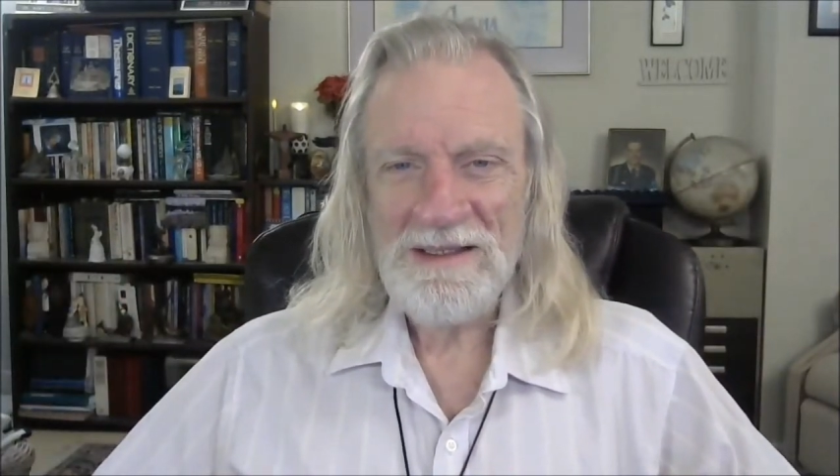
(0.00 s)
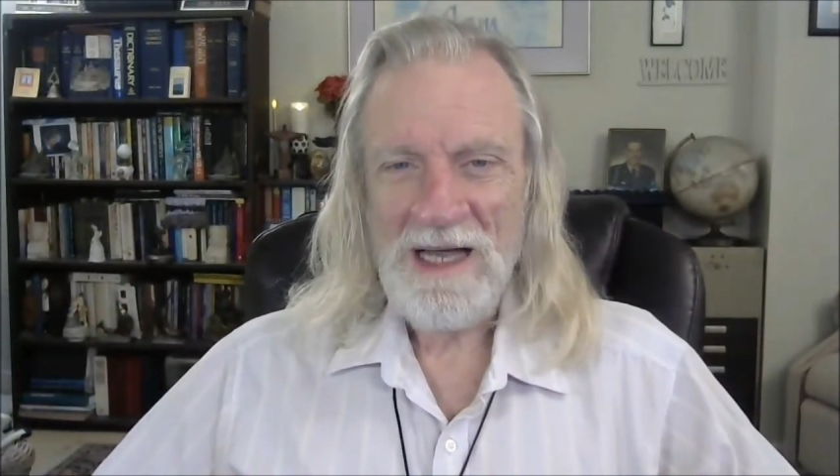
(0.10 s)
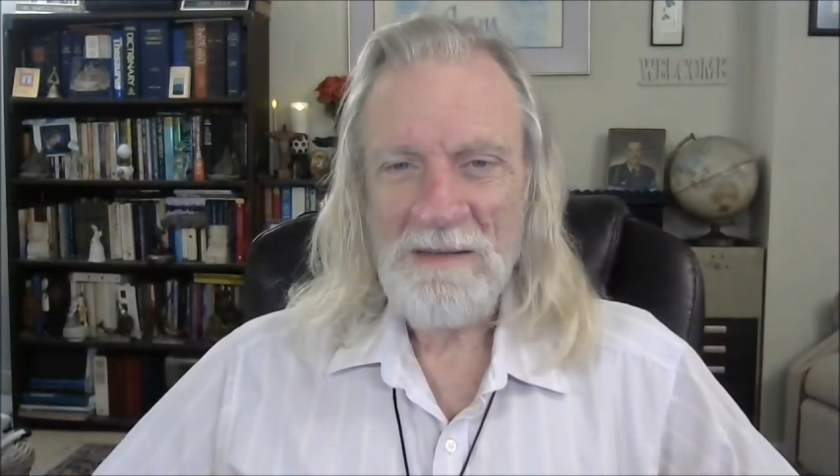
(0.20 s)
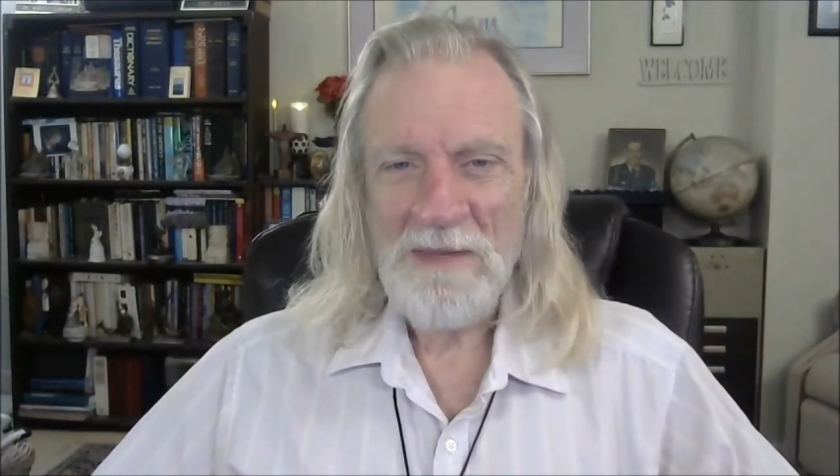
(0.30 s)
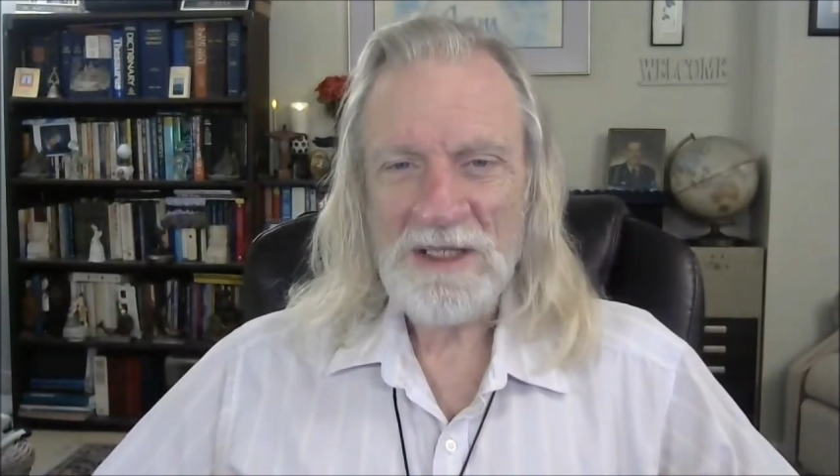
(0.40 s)

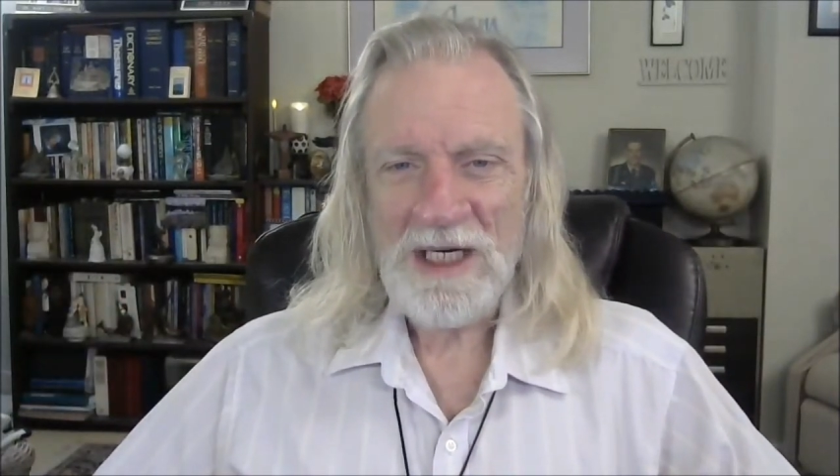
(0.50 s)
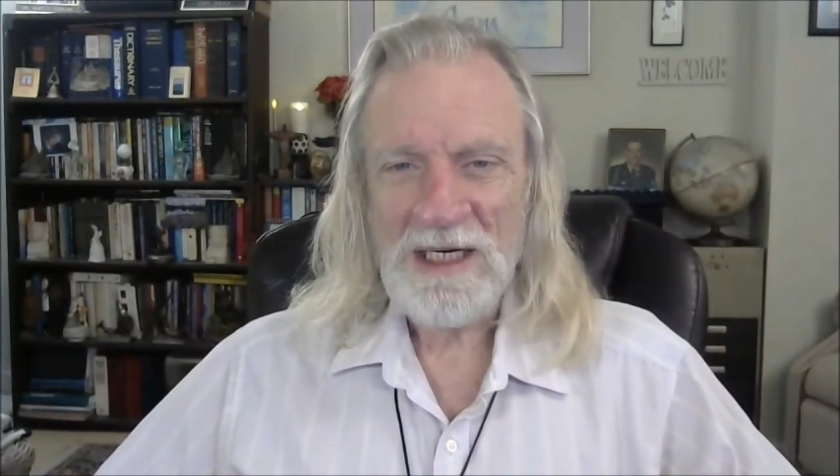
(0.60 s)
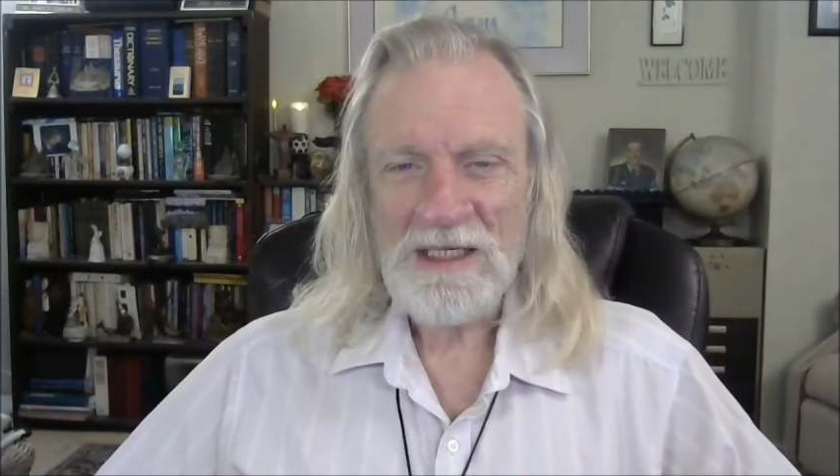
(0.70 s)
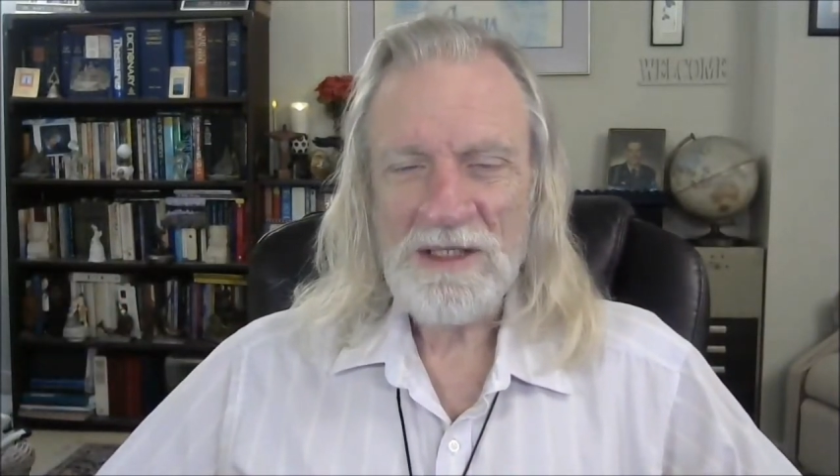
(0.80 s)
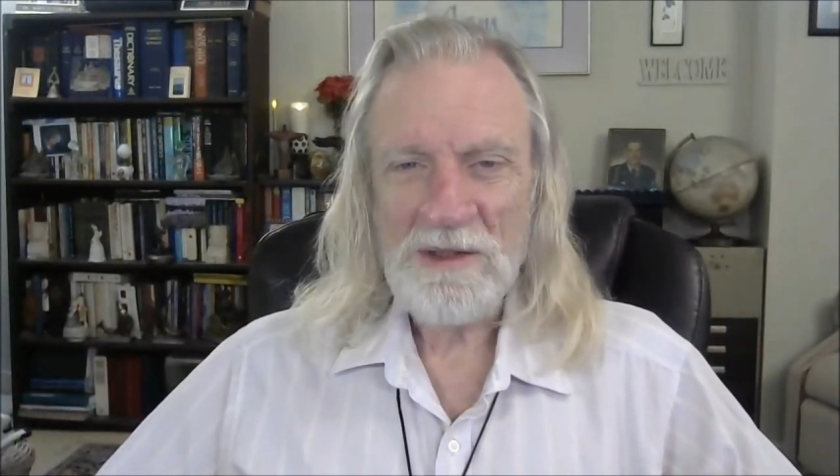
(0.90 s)
not much I
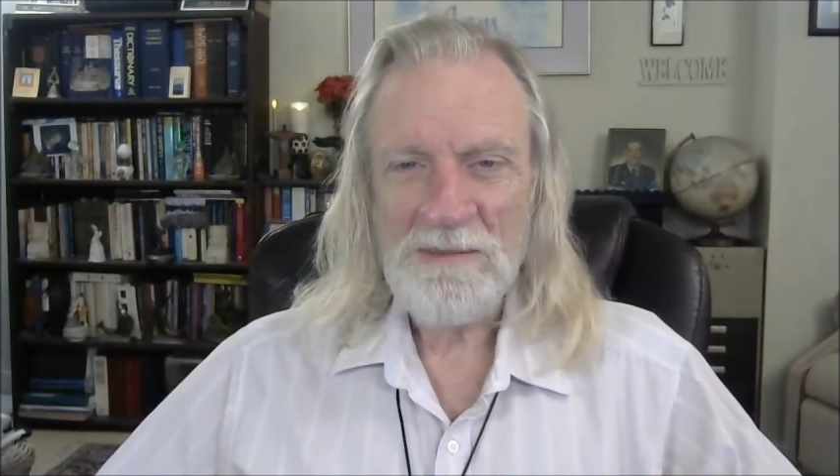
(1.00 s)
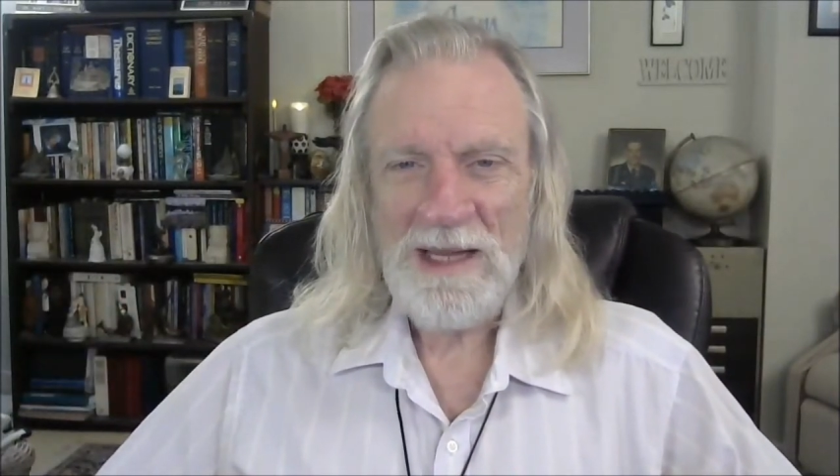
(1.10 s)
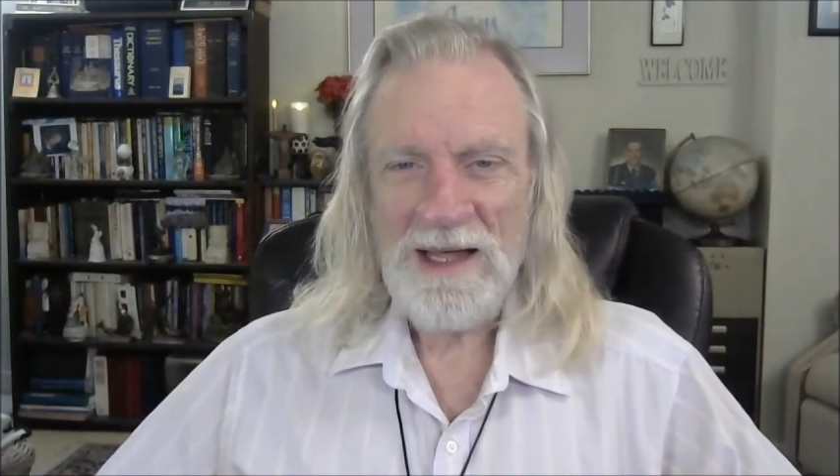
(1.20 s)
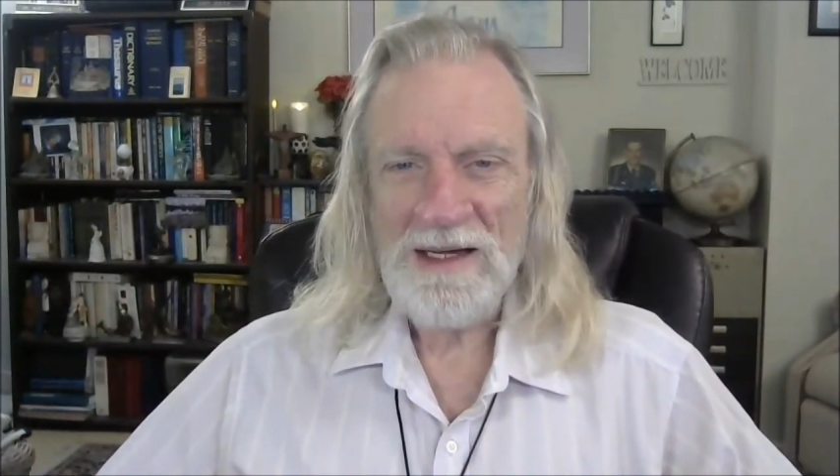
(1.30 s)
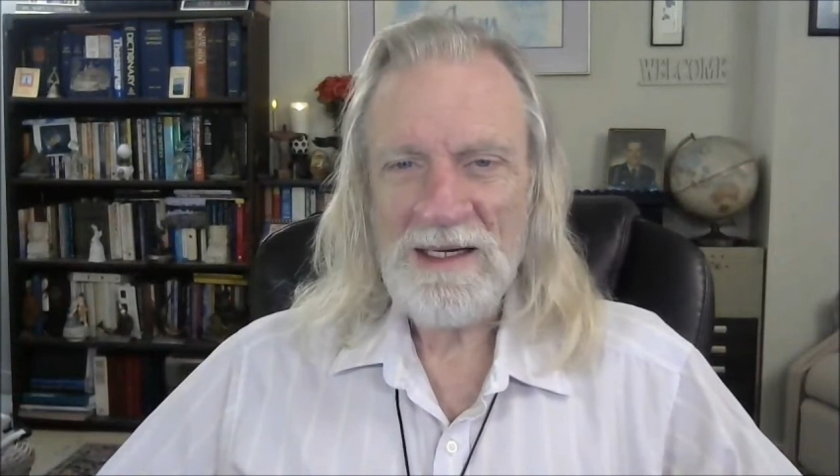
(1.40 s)
can do
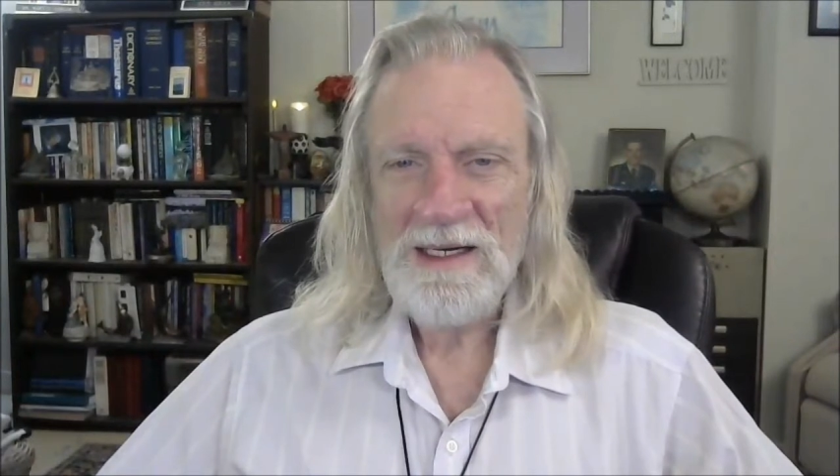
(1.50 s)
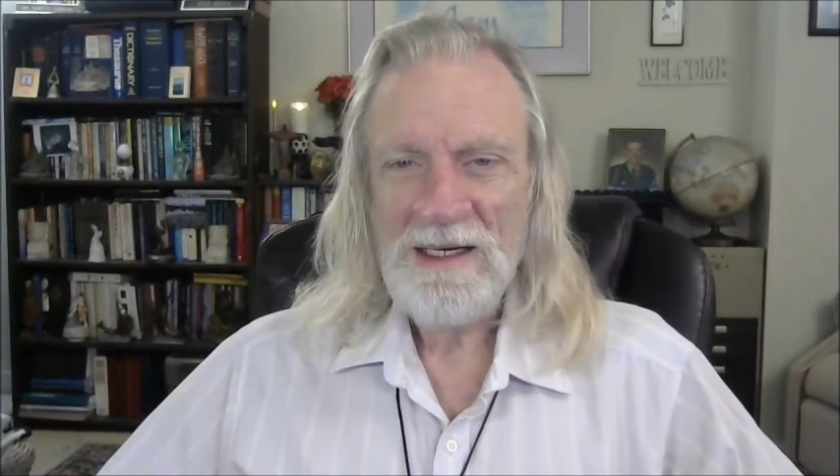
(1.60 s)
about it.